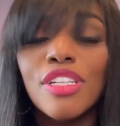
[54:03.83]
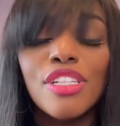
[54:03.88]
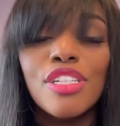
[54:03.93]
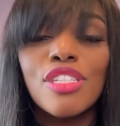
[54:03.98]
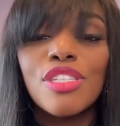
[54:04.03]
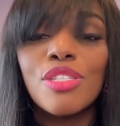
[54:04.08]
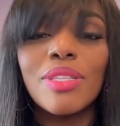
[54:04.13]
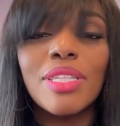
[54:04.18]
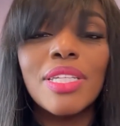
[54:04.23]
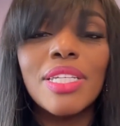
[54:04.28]

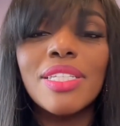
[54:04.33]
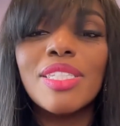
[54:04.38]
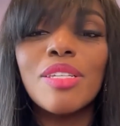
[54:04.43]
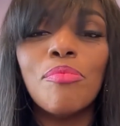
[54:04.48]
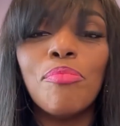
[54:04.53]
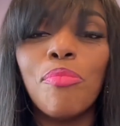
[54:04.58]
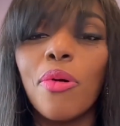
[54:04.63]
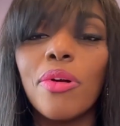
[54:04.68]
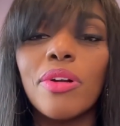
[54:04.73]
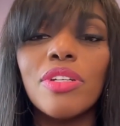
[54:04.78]
So I think it's
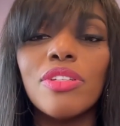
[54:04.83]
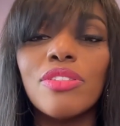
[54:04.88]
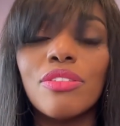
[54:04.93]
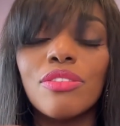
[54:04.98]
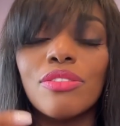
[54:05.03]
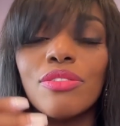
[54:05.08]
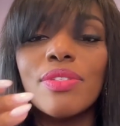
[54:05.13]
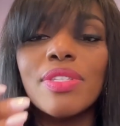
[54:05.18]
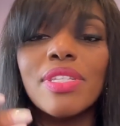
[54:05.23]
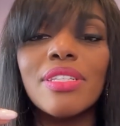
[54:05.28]
important to
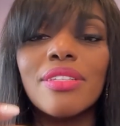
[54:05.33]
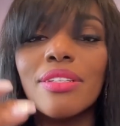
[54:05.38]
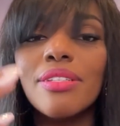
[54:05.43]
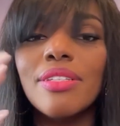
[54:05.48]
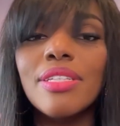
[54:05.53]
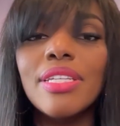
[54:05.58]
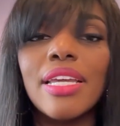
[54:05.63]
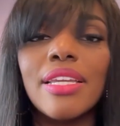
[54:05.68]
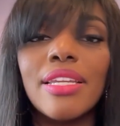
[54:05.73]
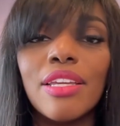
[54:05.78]
understand the
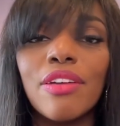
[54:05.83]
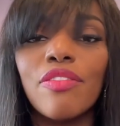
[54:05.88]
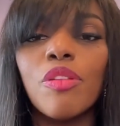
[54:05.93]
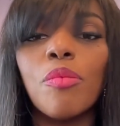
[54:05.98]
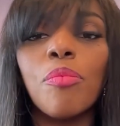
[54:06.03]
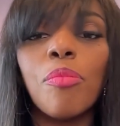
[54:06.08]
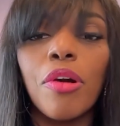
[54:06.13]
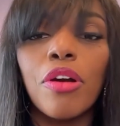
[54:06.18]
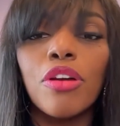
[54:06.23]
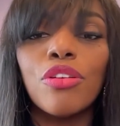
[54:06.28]
DNA of the
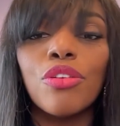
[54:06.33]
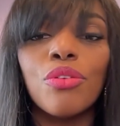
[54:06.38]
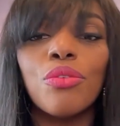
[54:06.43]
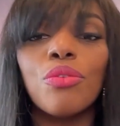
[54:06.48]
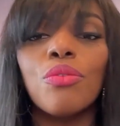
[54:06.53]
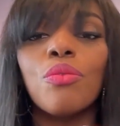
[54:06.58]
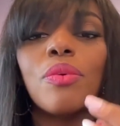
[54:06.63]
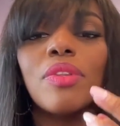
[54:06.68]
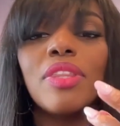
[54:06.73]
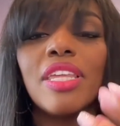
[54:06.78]

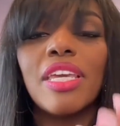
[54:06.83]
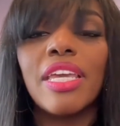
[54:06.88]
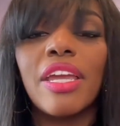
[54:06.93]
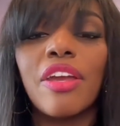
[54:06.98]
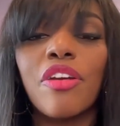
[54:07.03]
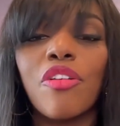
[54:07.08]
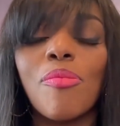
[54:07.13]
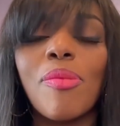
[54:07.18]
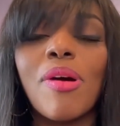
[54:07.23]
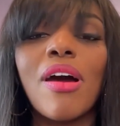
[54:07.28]
partner, what they
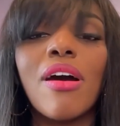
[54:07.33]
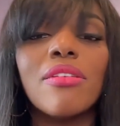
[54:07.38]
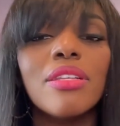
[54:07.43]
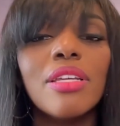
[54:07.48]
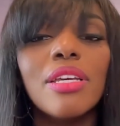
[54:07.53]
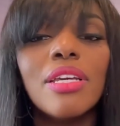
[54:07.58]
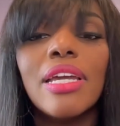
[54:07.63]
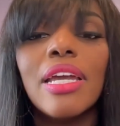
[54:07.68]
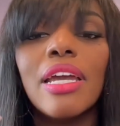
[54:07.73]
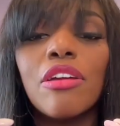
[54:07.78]
care about,
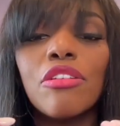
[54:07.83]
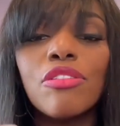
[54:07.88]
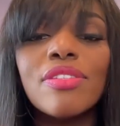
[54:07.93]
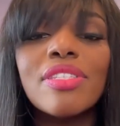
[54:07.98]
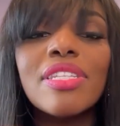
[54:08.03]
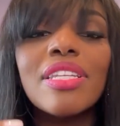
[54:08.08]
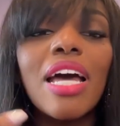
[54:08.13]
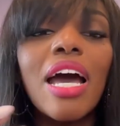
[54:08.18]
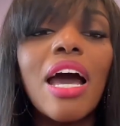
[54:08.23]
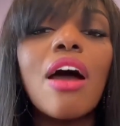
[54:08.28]

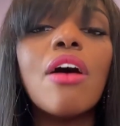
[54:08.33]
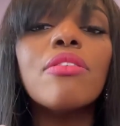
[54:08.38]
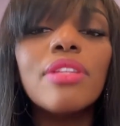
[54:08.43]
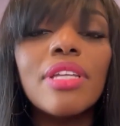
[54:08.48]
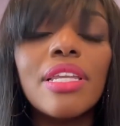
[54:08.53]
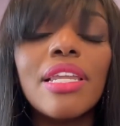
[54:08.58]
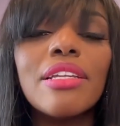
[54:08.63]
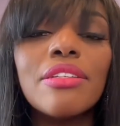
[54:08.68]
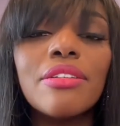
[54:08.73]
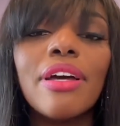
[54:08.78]
understand how they
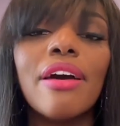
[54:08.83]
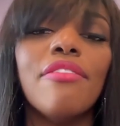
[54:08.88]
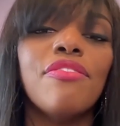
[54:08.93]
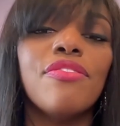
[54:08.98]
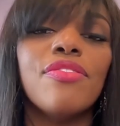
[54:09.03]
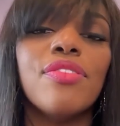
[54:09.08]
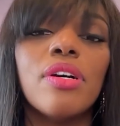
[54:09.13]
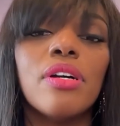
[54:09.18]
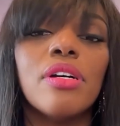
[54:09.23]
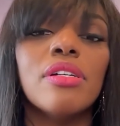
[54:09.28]
like to have
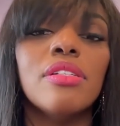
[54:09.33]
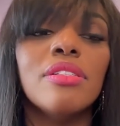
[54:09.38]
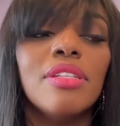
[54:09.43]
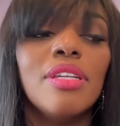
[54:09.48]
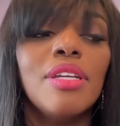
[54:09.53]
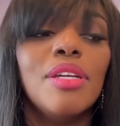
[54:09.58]
fun.